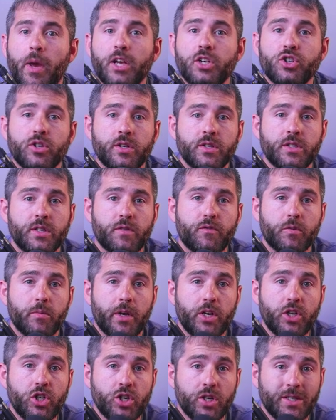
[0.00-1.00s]
Make sure this
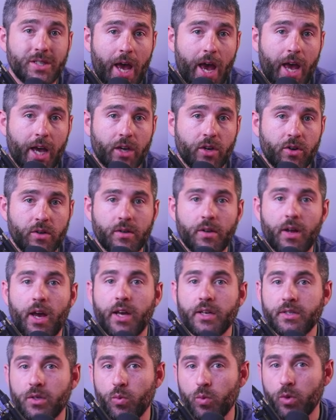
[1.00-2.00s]
information is accurate
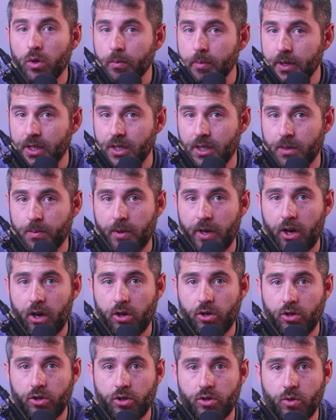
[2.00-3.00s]
as it will be displayed
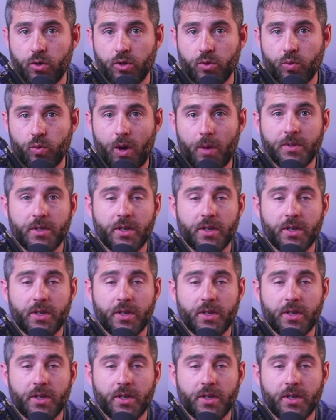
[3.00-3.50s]
on your store's